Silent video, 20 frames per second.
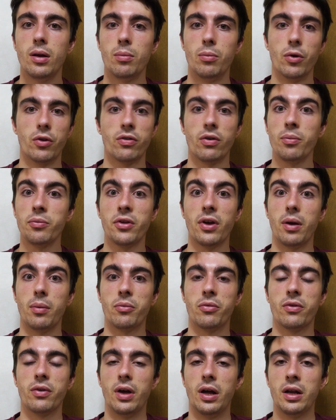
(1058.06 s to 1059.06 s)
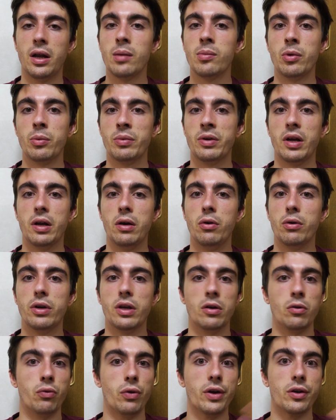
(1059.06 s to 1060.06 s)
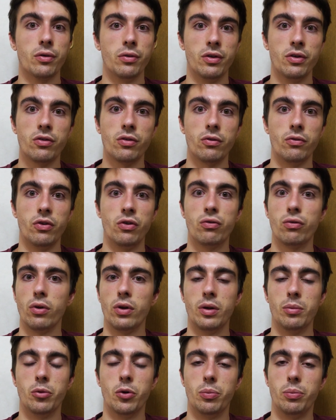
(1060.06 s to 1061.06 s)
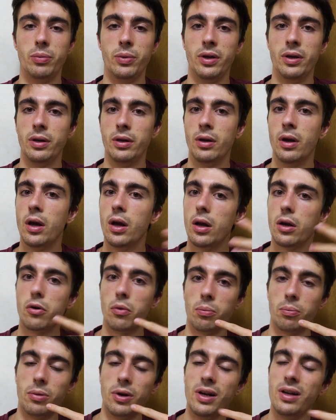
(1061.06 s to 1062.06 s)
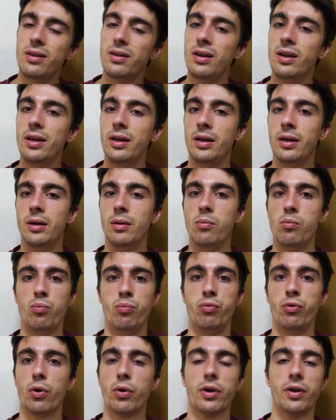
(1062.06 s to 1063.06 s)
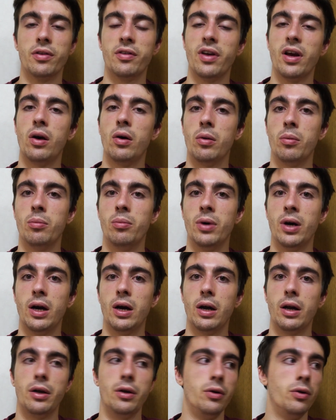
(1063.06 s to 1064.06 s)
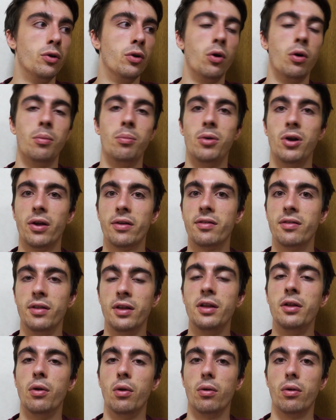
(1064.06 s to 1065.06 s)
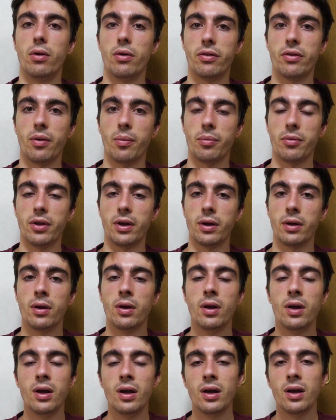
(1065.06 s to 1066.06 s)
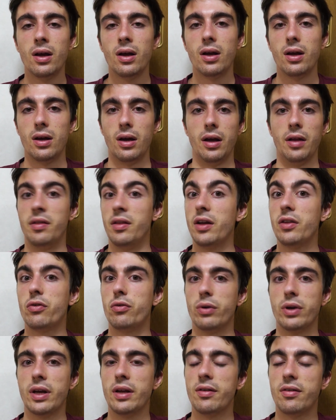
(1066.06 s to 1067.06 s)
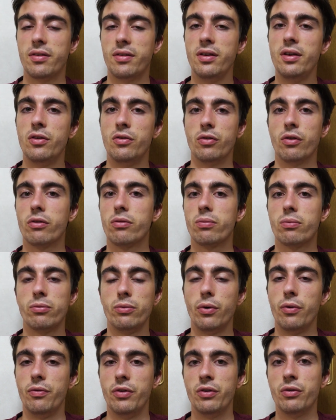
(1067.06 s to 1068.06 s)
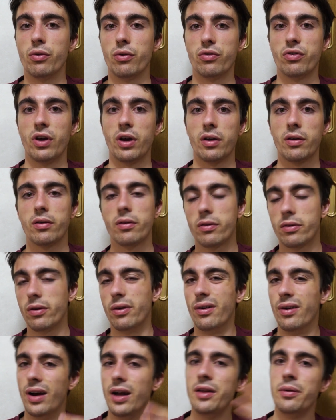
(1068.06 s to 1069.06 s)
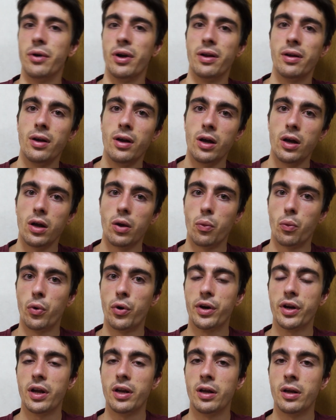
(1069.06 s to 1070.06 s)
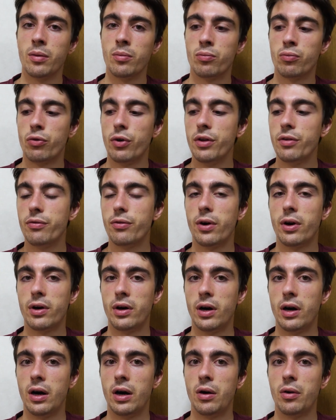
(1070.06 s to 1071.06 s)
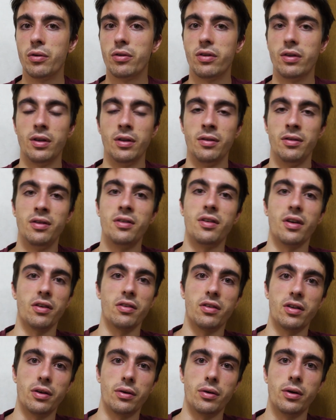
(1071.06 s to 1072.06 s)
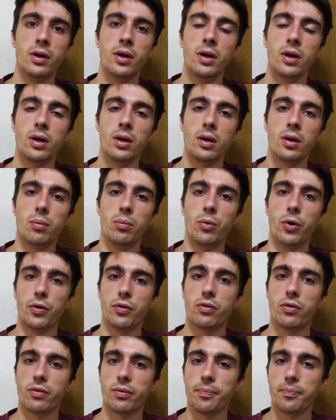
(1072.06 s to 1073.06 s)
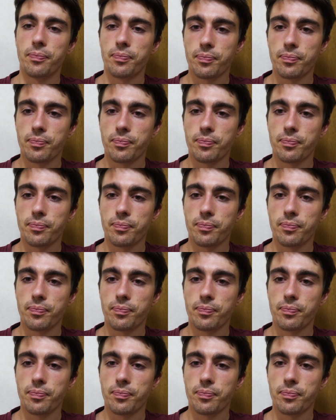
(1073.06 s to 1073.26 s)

But sometimes an album can look in great condition visually, but be completely broken down by, a blunt needle or something. And that you can't see just through a visual check. So anyway, we're getting pretty far out in details here. But